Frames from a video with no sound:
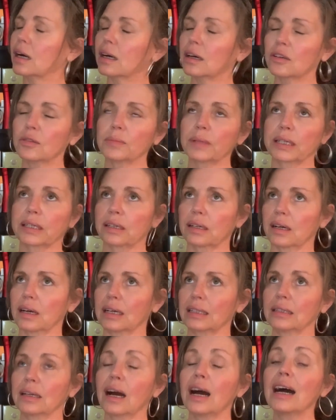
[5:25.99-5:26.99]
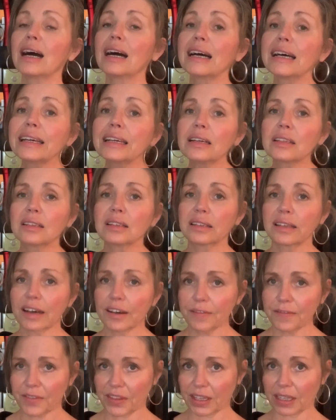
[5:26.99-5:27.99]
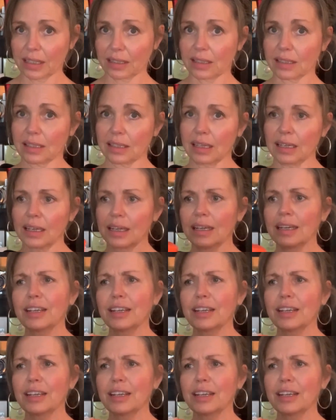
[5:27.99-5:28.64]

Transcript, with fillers: Oh my God, I love this.